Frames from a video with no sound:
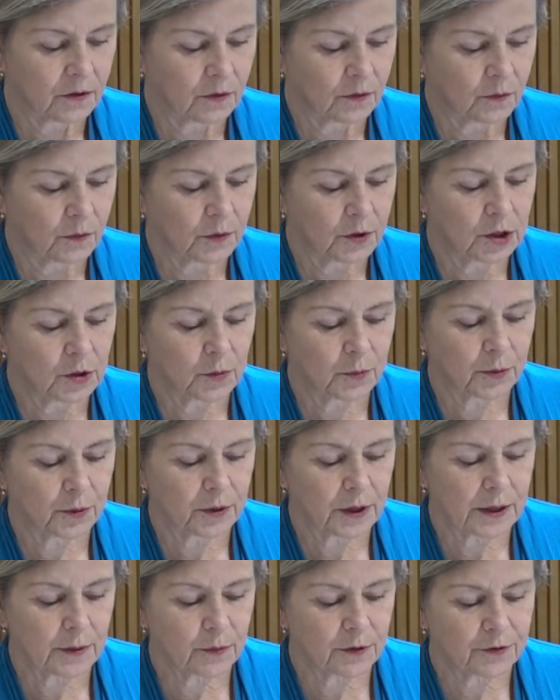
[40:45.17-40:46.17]
Will you
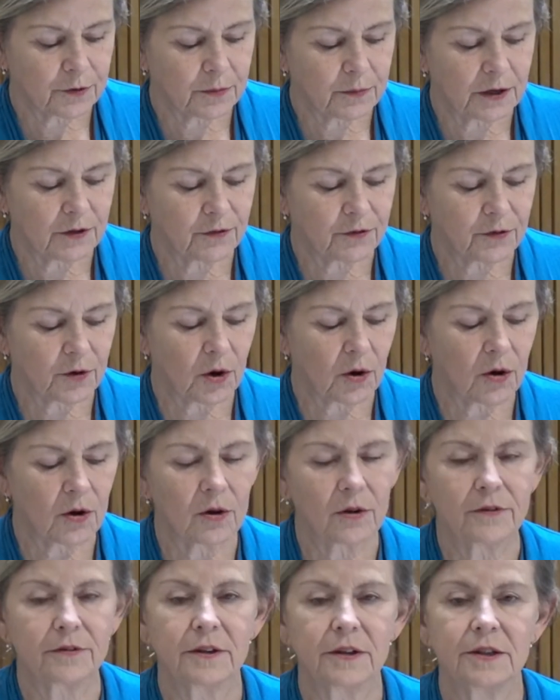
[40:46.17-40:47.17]
pray with me for
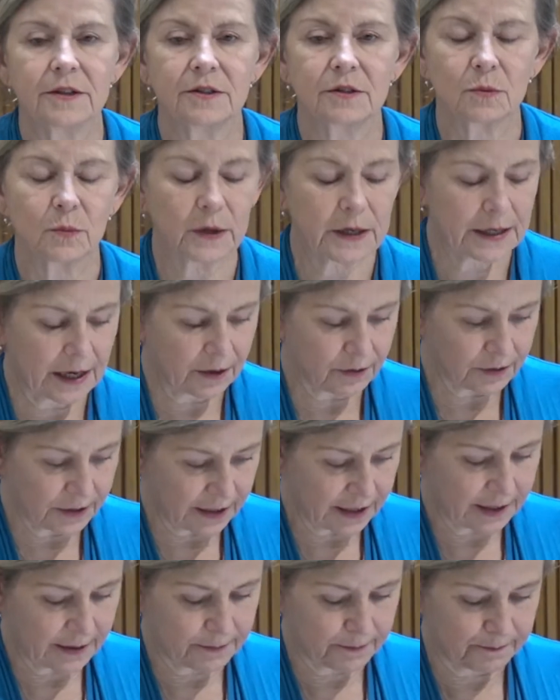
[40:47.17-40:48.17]
all these we now
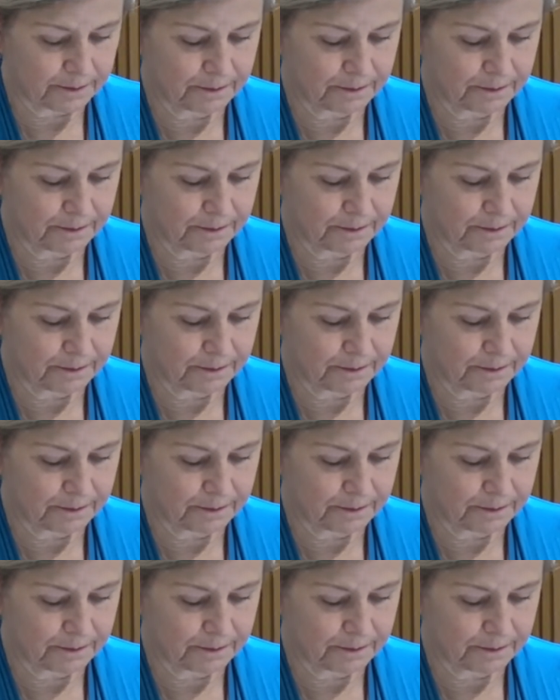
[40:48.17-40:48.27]
name?